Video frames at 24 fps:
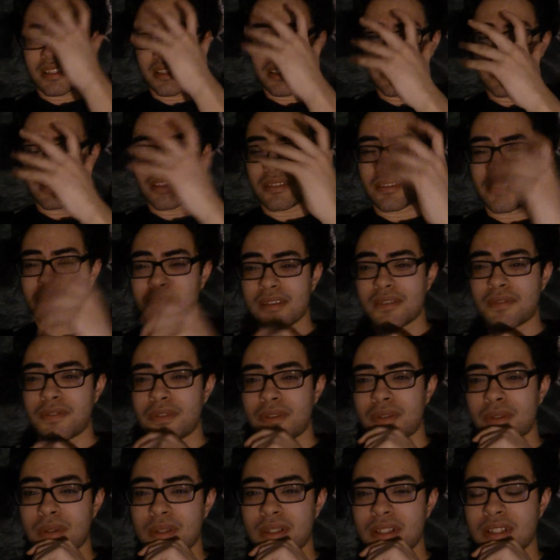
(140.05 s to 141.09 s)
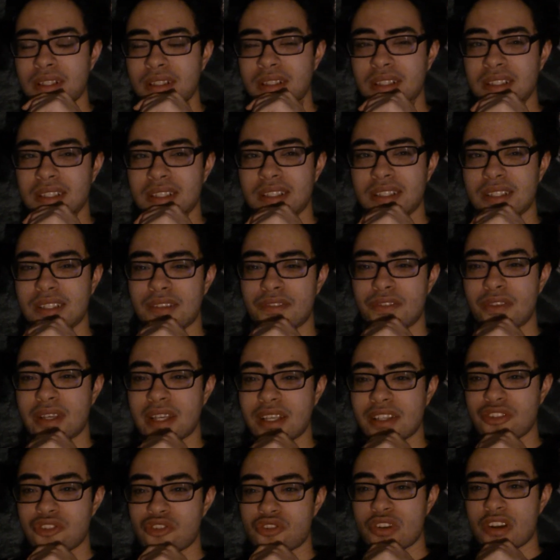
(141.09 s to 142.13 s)
you know, I don't know if you uh if you
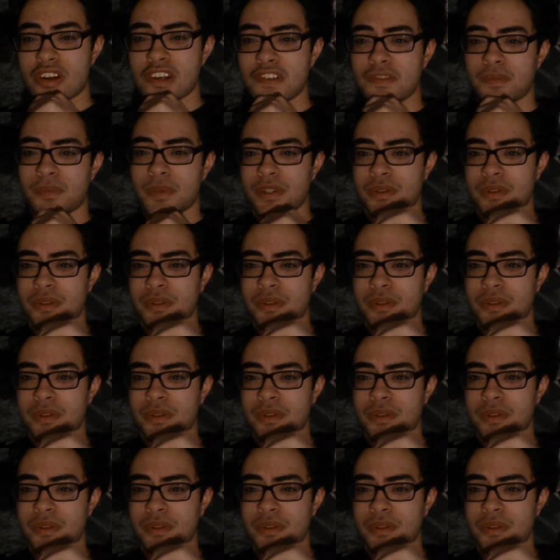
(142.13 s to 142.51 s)
guys drive,